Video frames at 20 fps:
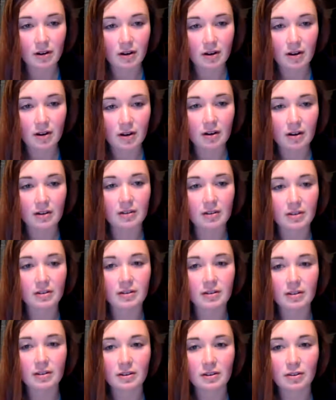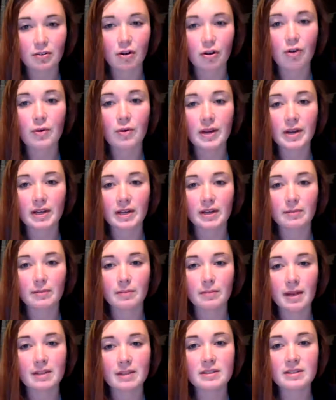are growing
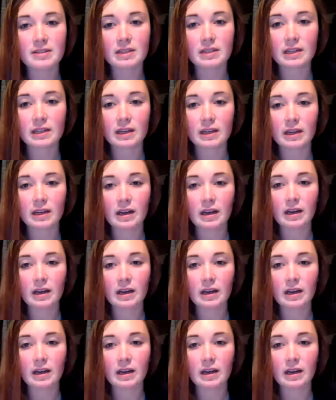immensely